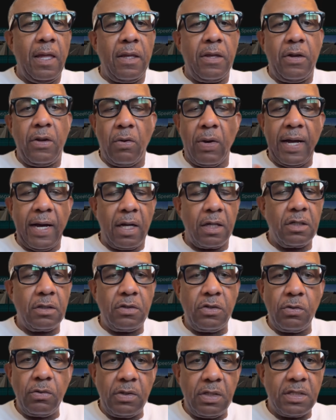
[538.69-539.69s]
you know, how to
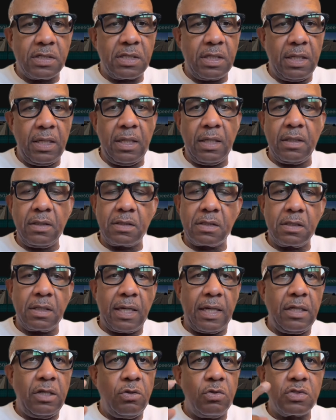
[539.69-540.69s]
do these things,
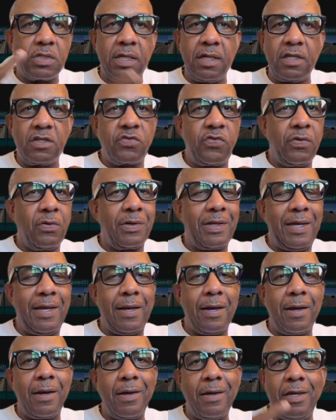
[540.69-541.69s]
I use Higgsfield
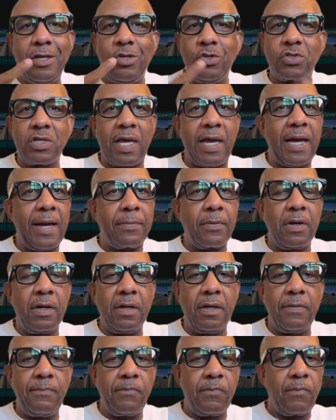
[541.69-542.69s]
AI, I use
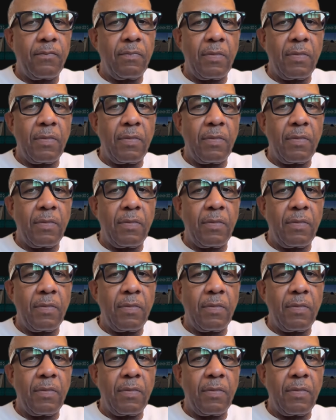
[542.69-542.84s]
CapCut,